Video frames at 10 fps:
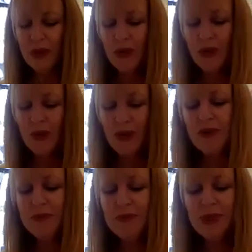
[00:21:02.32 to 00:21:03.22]
What
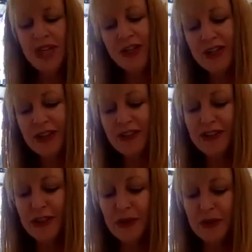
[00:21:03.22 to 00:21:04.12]
mutation of
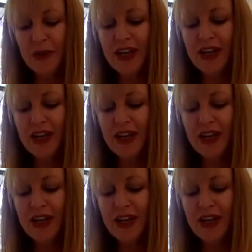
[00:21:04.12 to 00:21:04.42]
you,